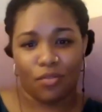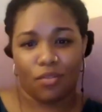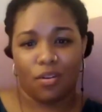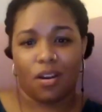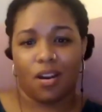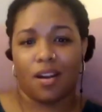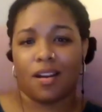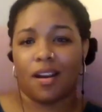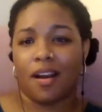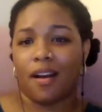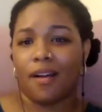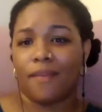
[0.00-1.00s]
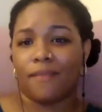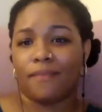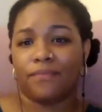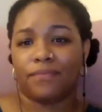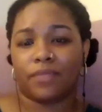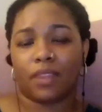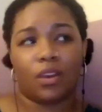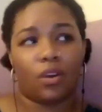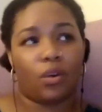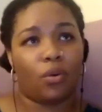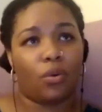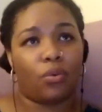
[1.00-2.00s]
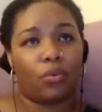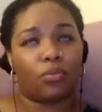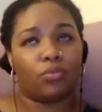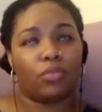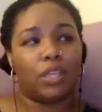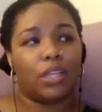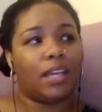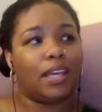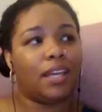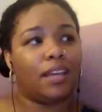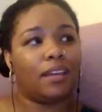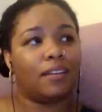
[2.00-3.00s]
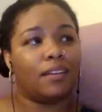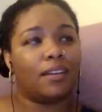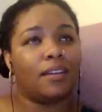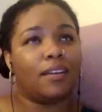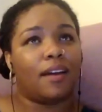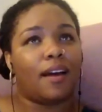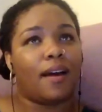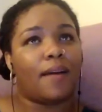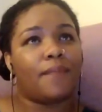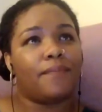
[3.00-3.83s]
or um, you know really um,